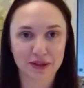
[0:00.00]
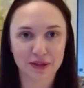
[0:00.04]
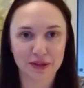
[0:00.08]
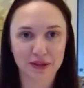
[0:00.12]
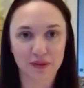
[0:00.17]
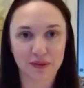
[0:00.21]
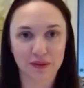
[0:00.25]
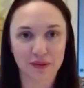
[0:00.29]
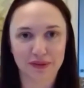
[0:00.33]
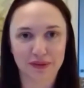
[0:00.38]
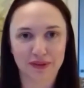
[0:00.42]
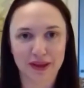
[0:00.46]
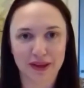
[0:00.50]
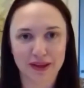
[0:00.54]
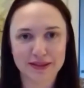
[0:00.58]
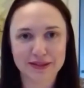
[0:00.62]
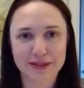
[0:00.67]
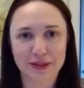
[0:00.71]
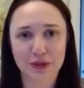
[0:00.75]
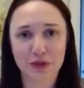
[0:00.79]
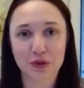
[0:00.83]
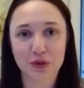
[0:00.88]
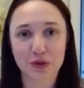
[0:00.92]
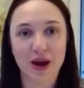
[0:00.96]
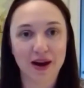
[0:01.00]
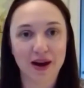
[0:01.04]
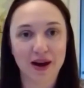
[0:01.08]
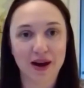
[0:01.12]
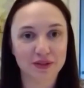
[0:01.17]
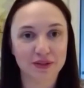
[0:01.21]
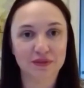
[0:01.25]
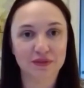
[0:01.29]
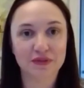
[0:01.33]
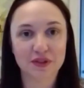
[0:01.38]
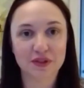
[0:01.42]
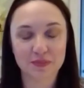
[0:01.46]
you know, a less
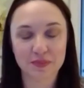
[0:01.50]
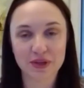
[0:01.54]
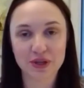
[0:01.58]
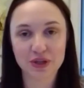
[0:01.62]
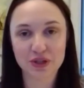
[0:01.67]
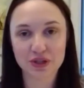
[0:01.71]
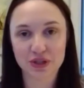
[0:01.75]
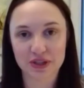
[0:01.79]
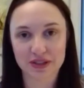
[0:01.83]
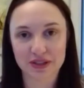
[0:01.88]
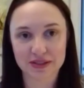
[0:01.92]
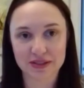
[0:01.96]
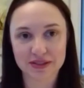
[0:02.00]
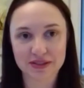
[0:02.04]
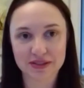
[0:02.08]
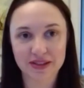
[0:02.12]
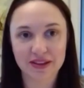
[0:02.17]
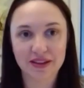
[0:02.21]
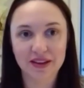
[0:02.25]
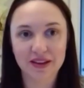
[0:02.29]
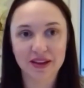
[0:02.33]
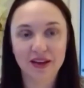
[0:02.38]
attractive species